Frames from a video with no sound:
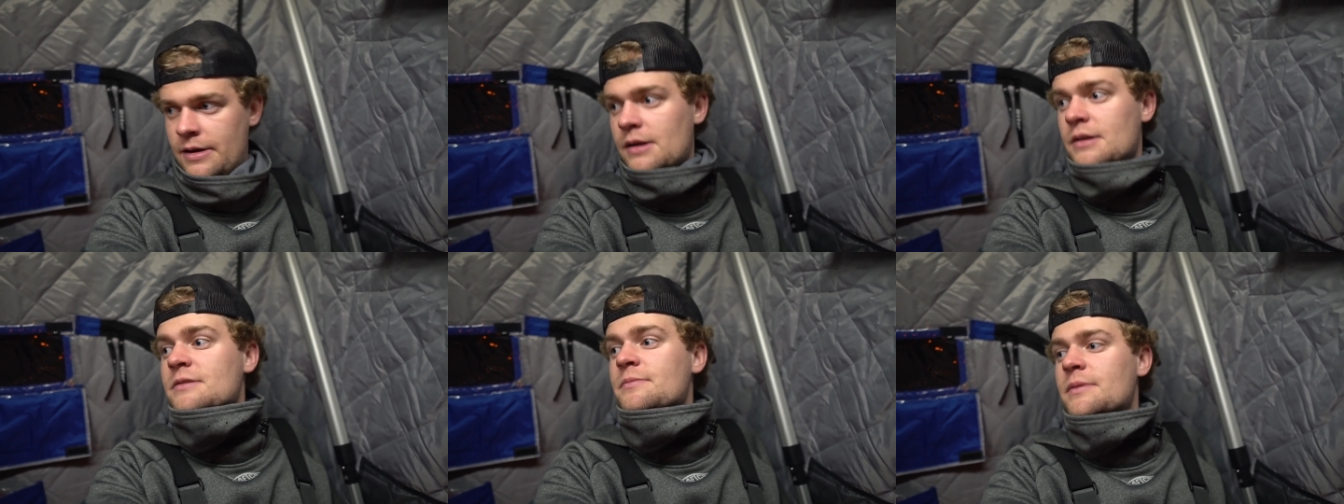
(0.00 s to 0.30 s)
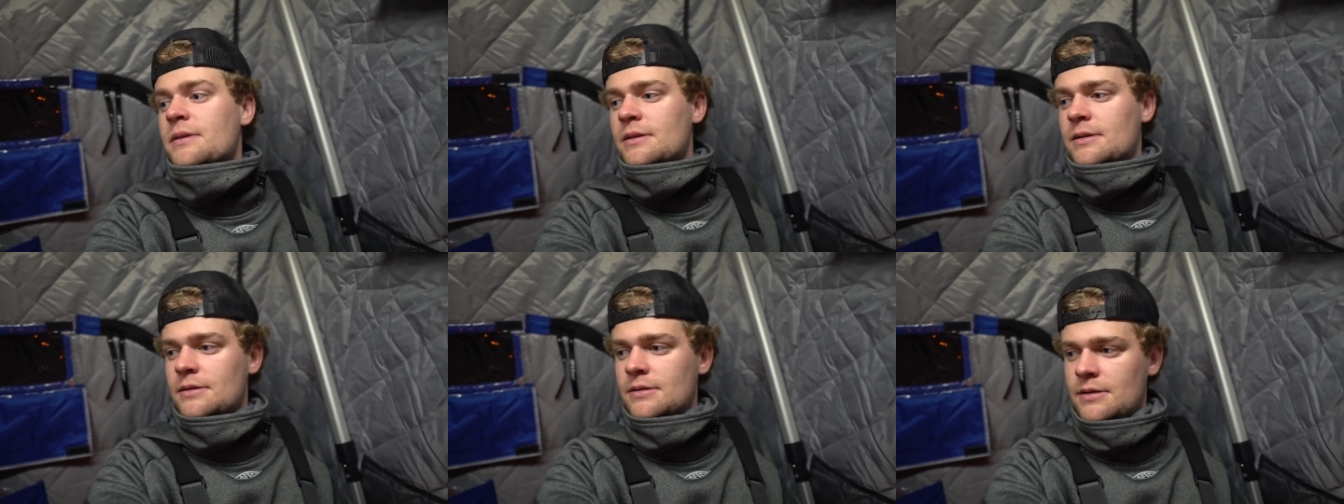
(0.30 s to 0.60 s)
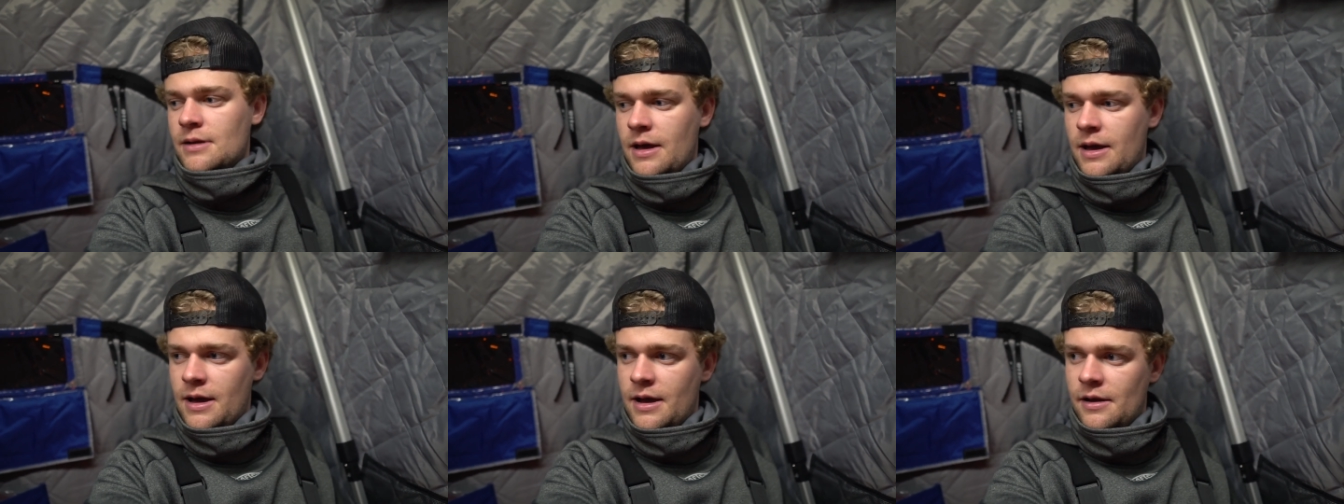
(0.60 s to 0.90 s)
and it's
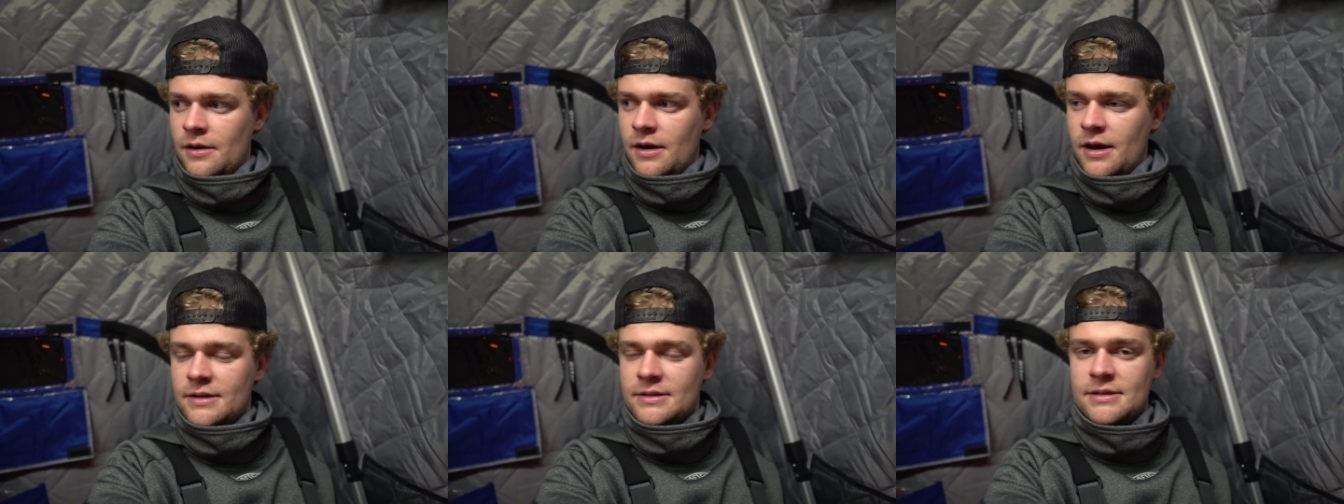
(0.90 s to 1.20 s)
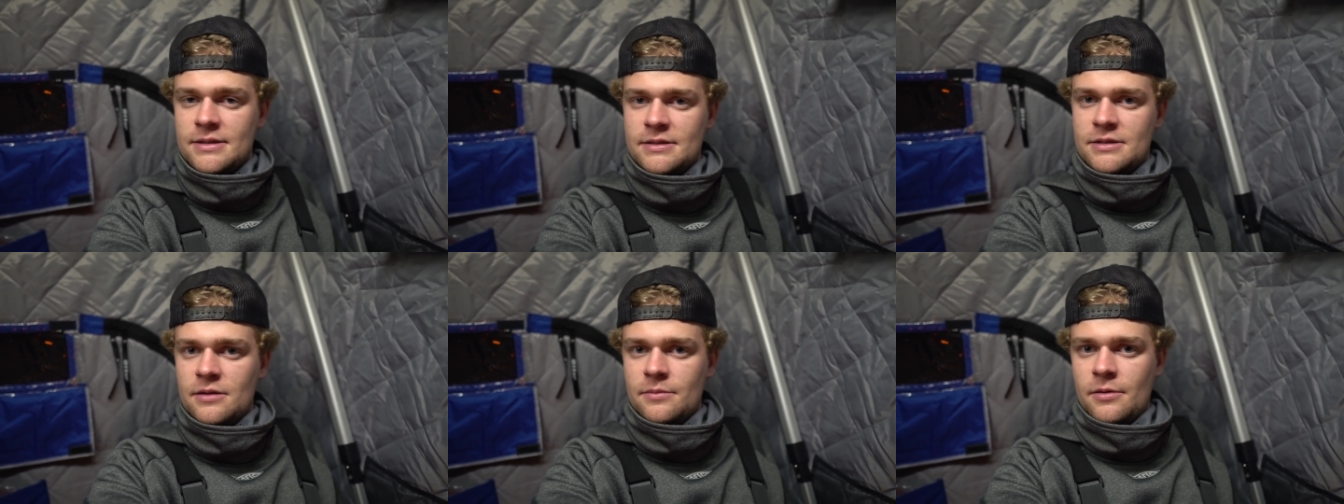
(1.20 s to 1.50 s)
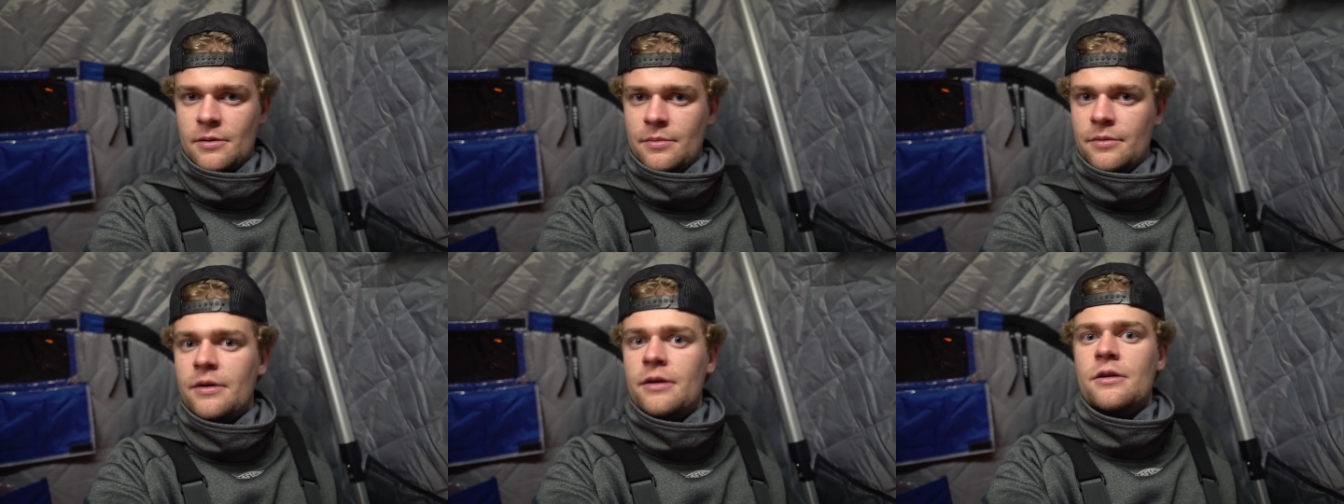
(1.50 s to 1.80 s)
been uh, Dawson's tip
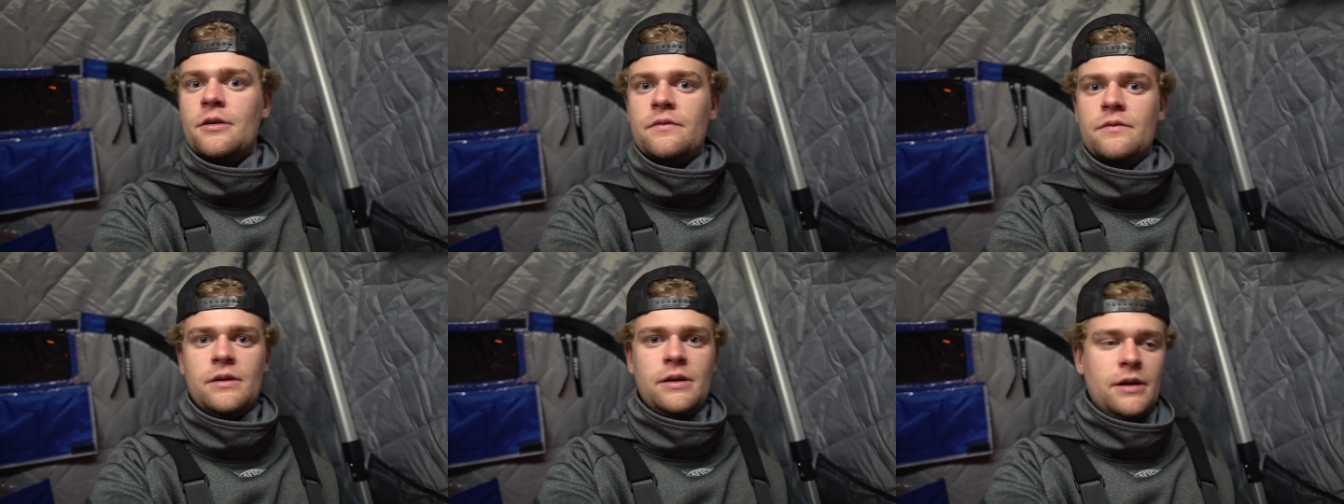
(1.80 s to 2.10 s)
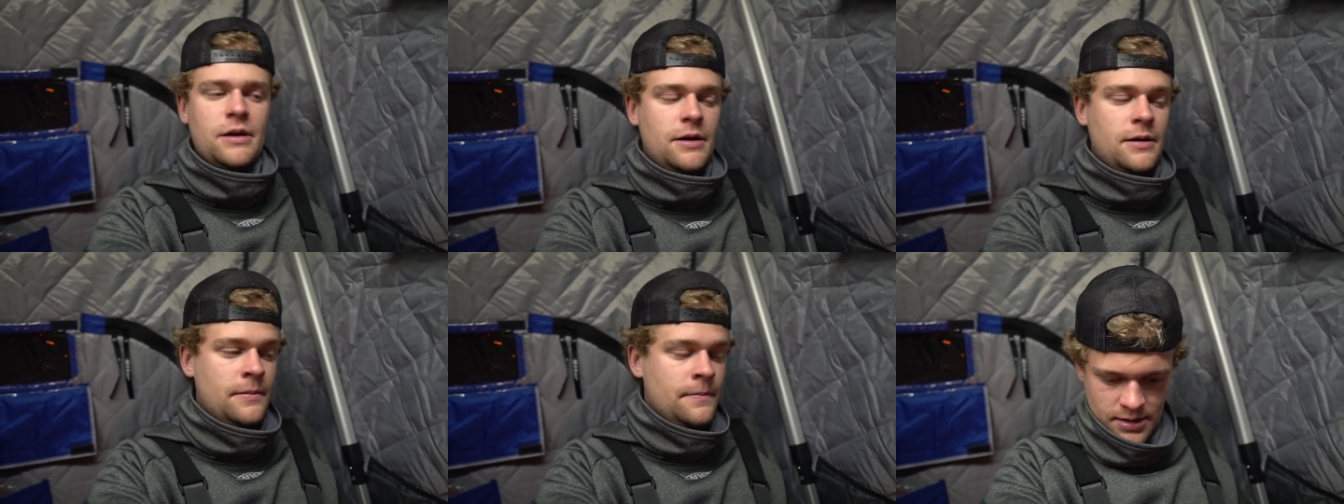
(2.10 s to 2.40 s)
up right over here.